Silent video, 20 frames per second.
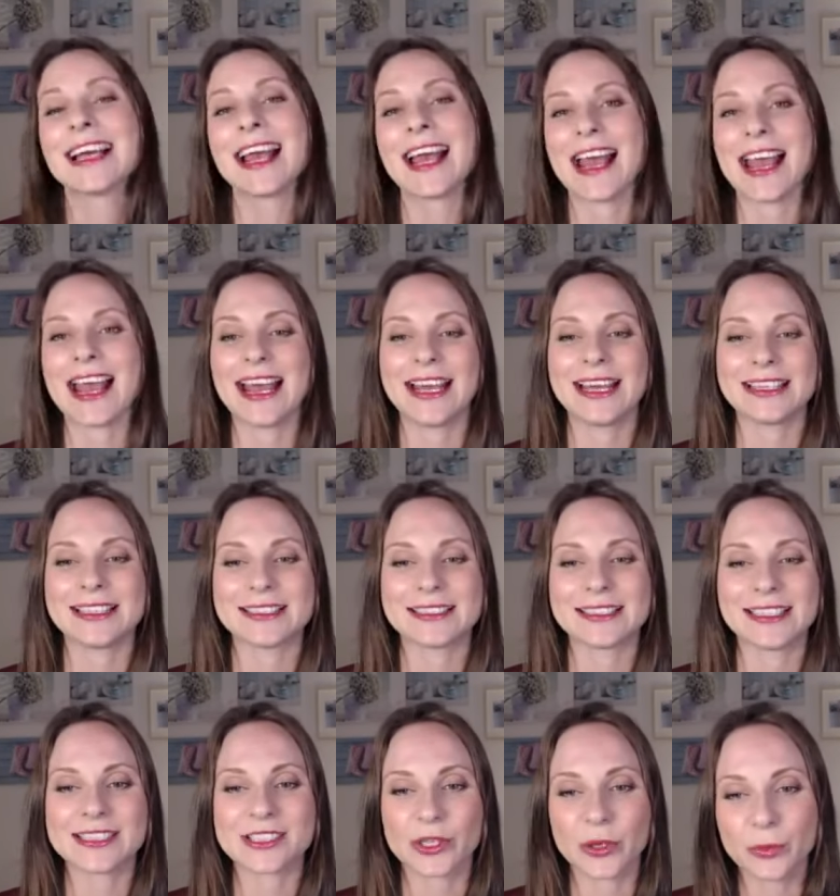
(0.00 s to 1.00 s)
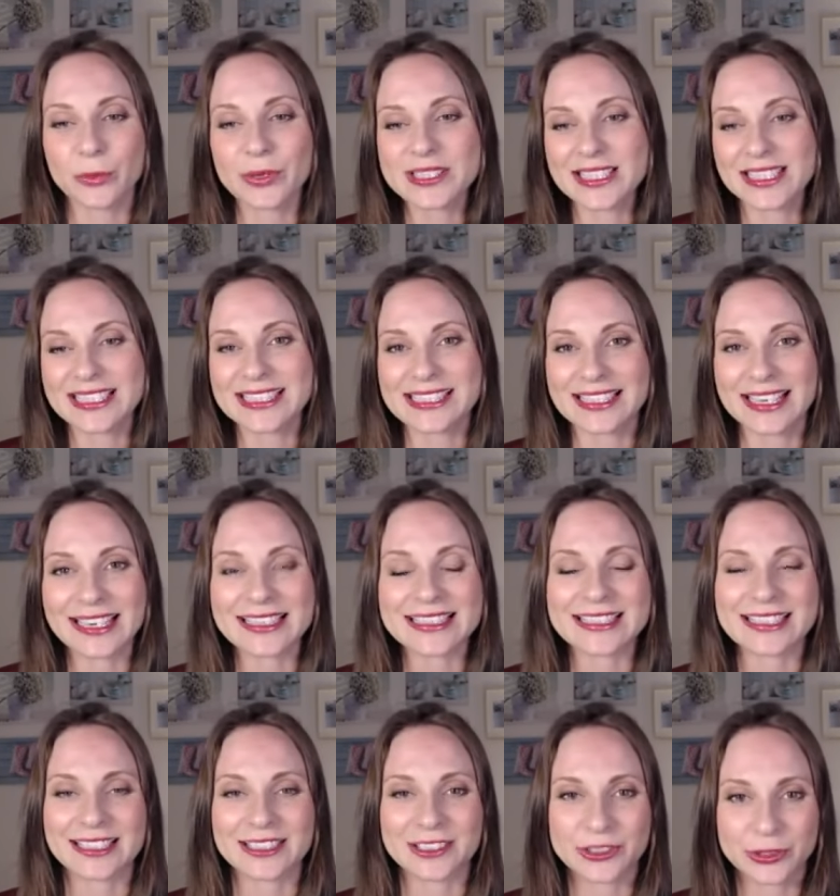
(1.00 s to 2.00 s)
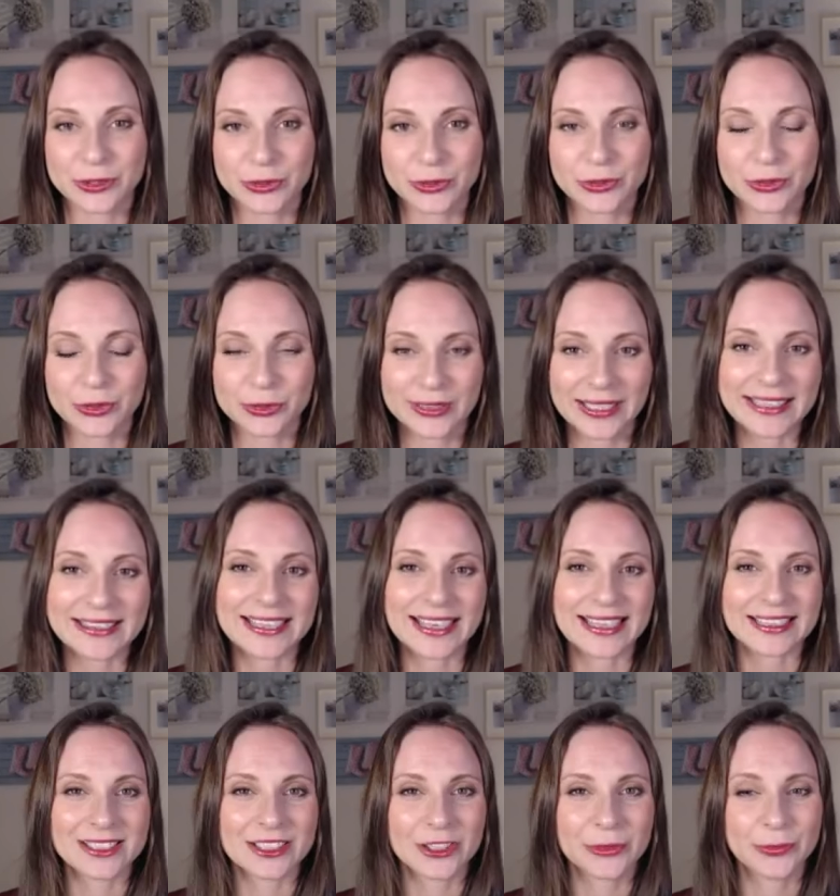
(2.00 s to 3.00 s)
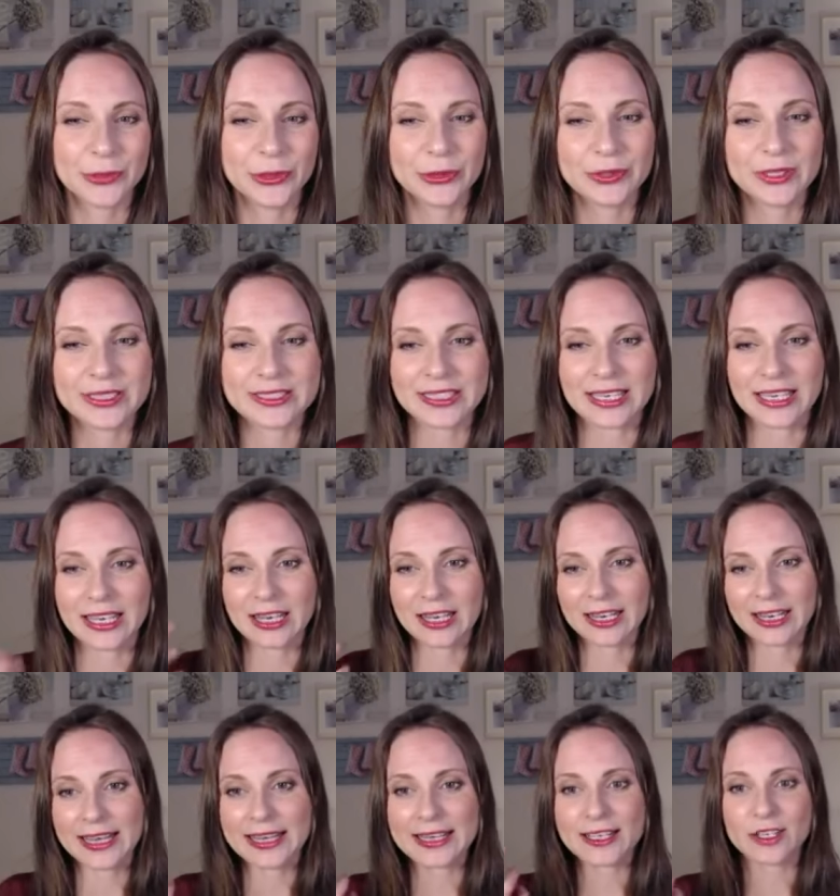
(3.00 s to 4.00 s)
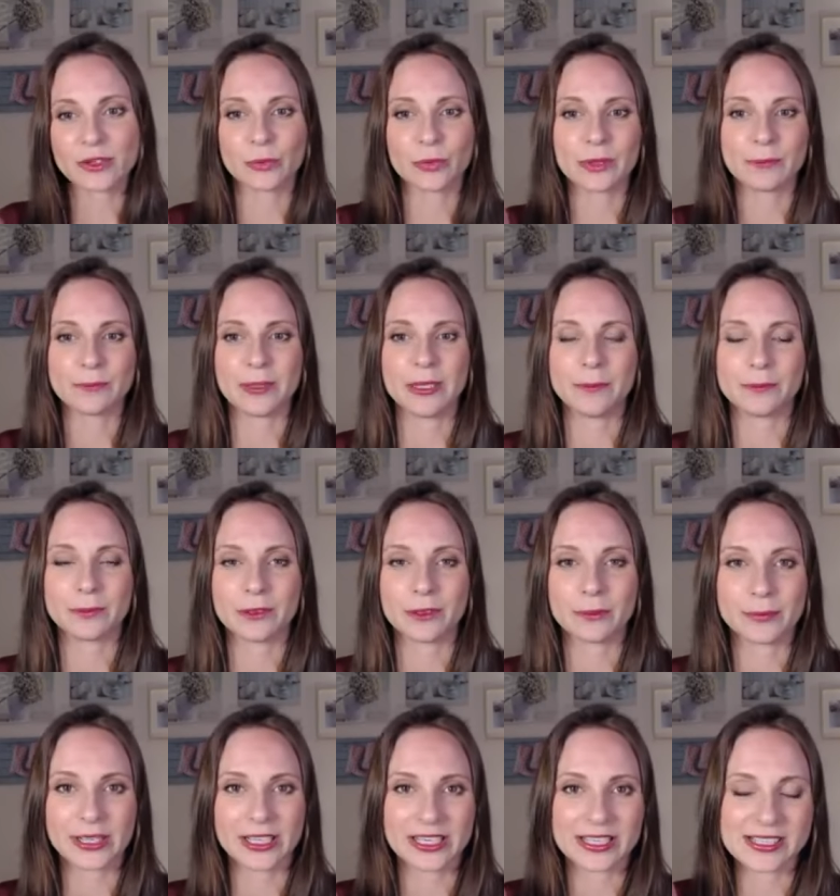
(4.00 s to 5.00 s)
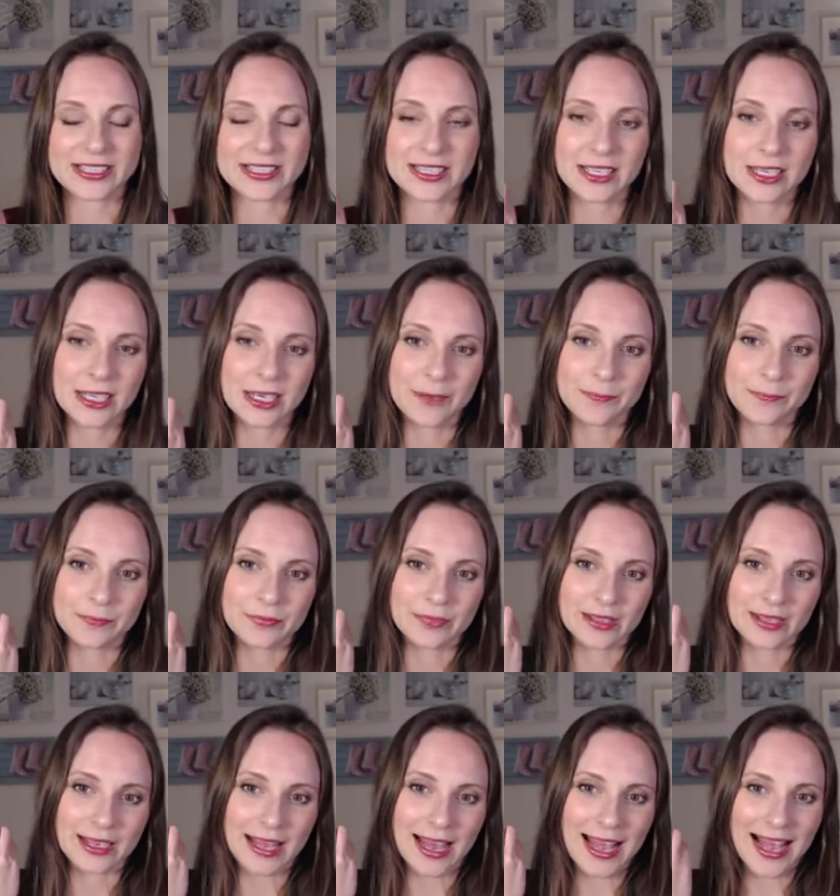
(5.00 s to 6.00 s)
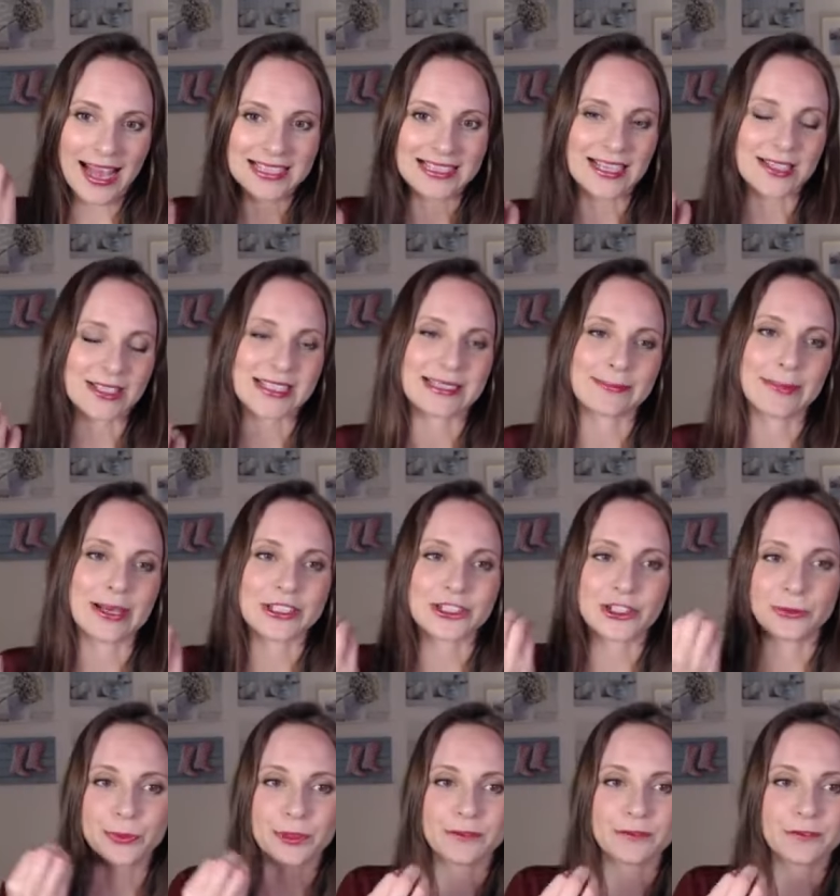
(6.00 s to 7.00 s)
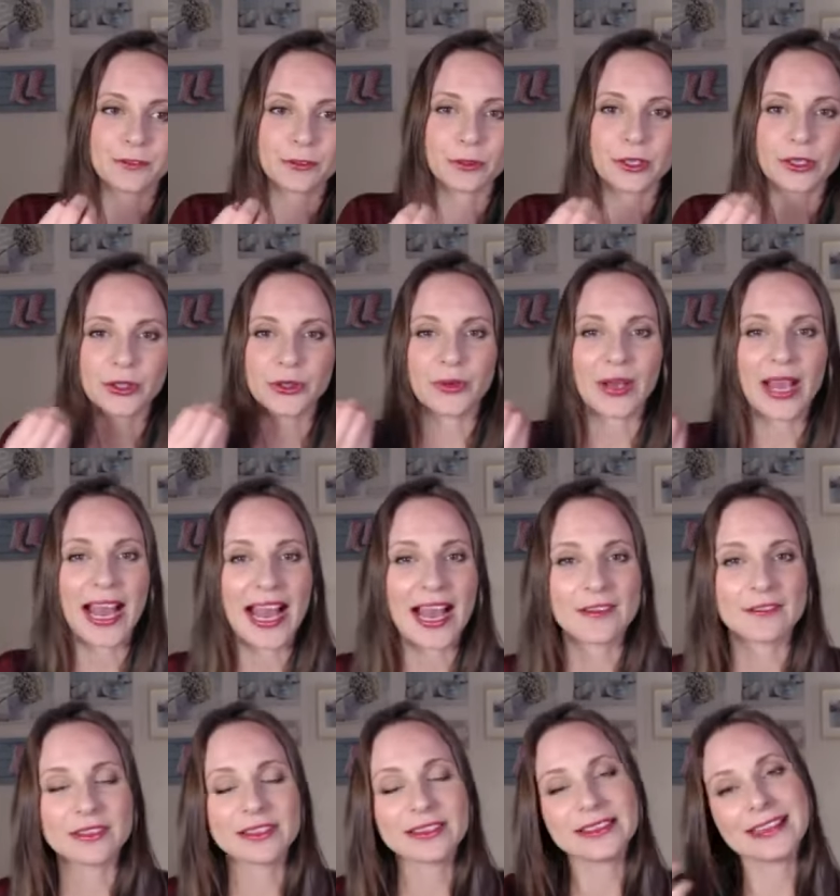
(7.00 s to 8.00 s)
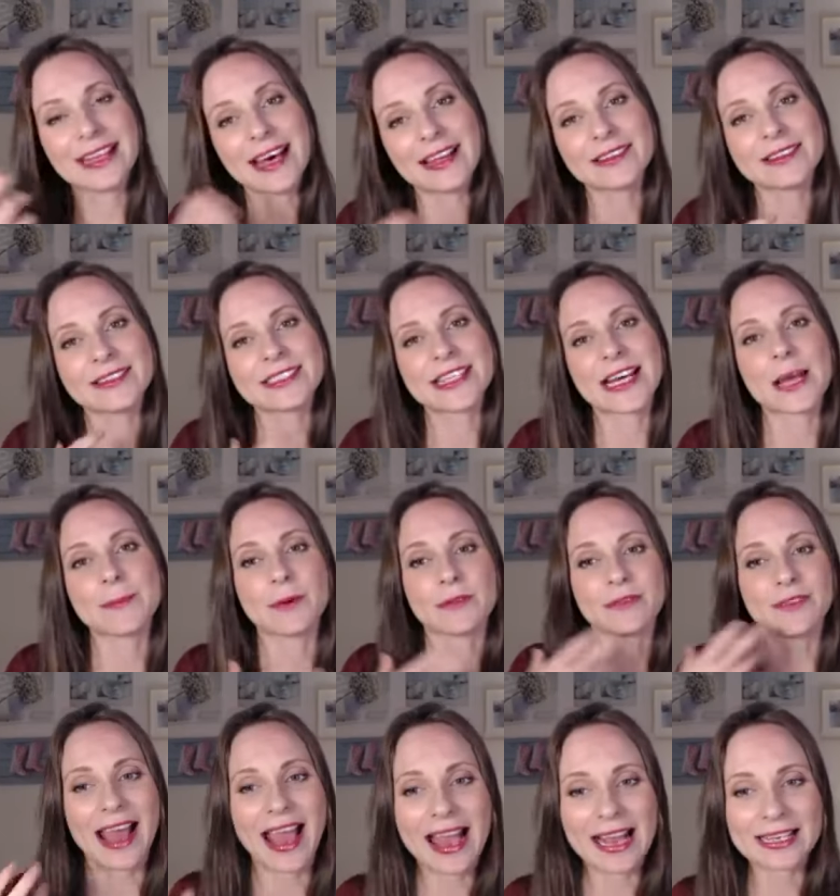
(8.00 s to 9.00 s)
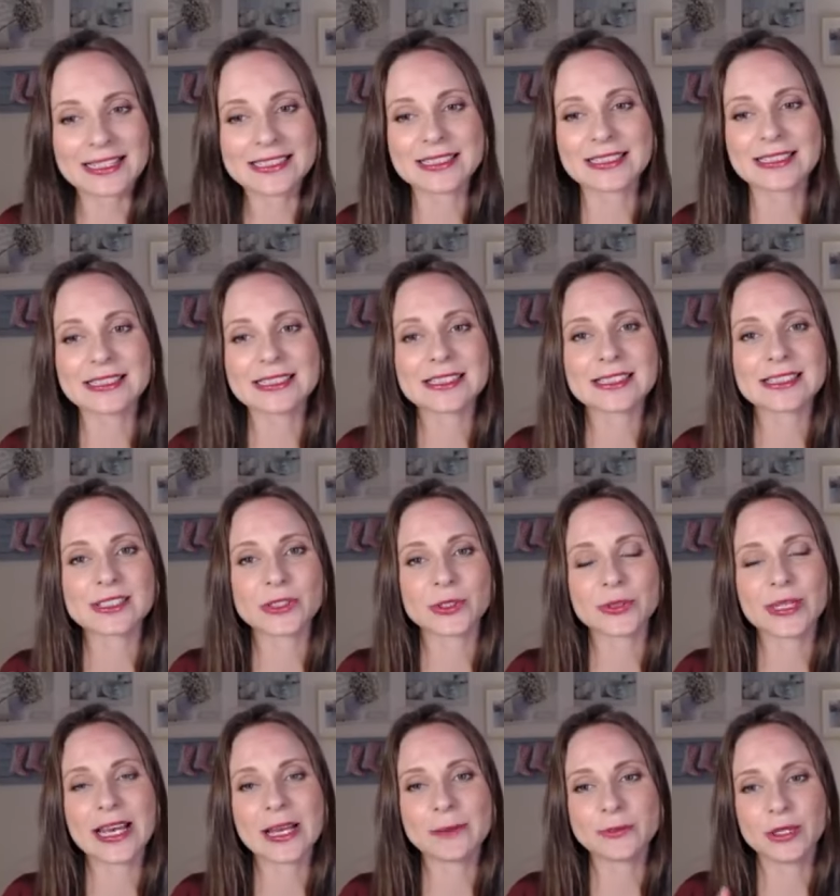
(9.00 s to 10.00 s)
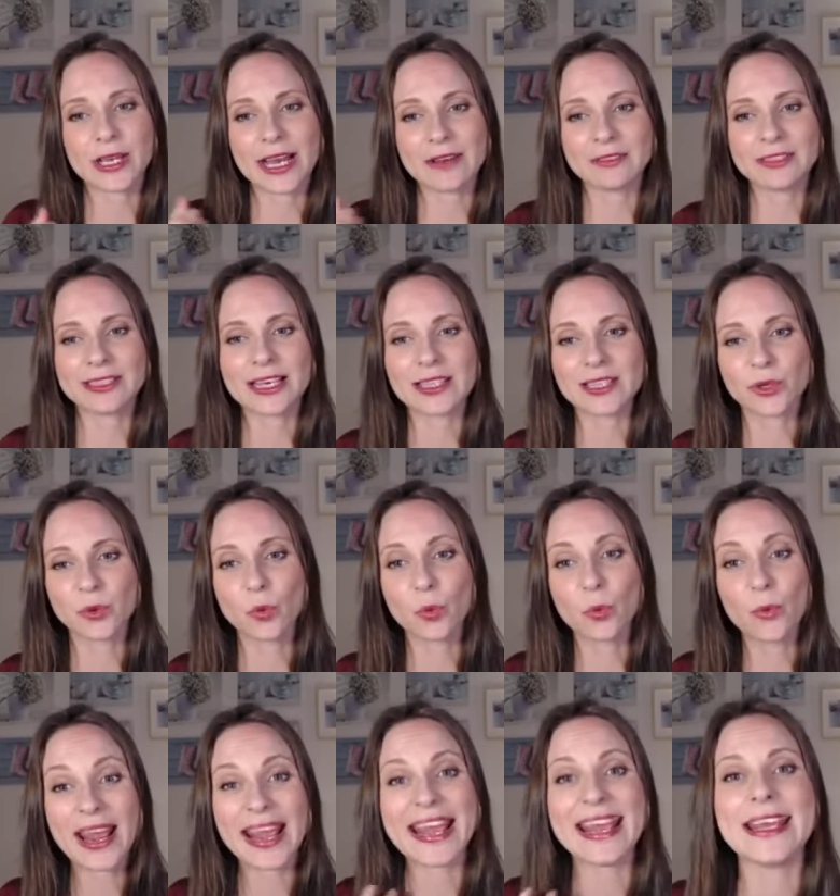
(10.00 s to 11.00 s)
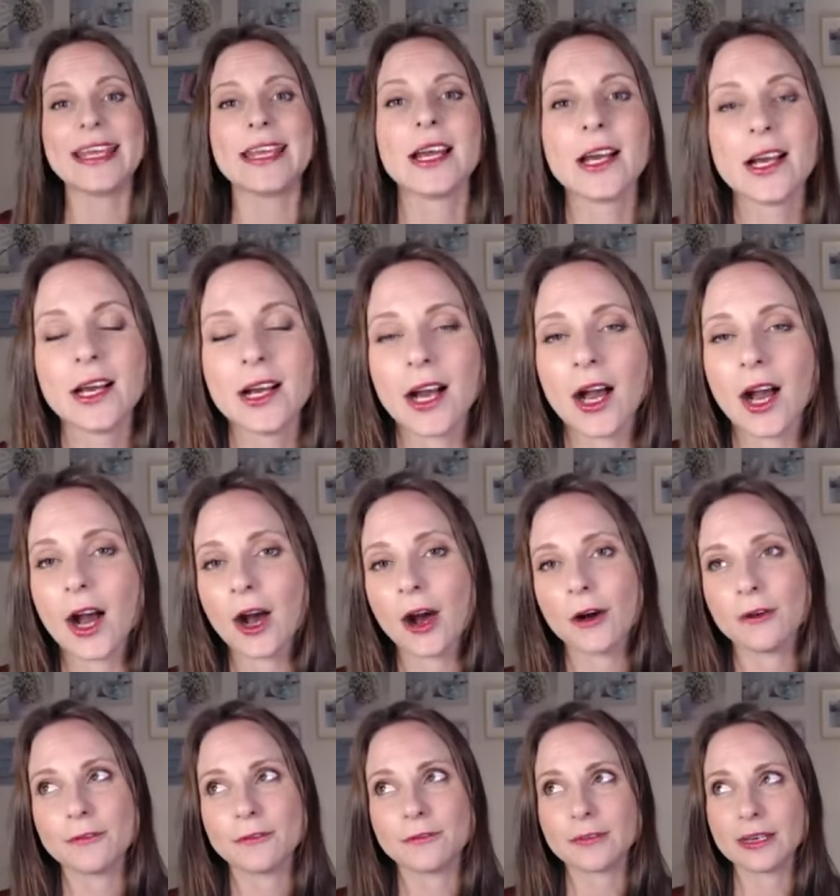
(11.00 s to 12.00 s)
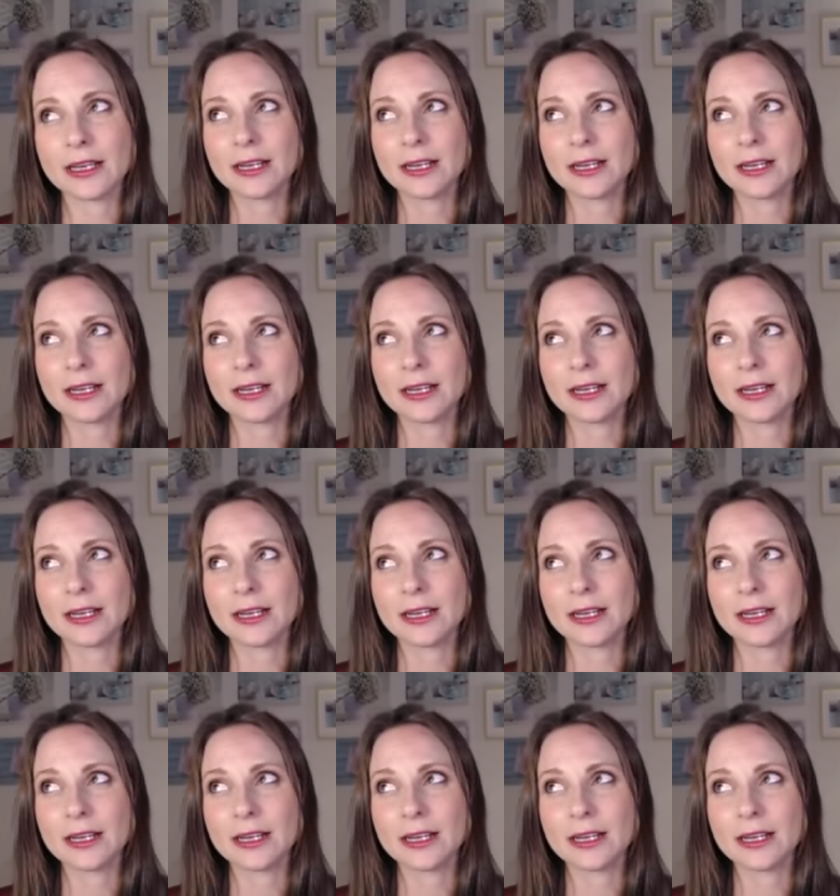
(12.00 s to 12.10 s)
and it's always exciting to create that community and link with people, because as I mentioned before, you have another type of access to them, you have another way of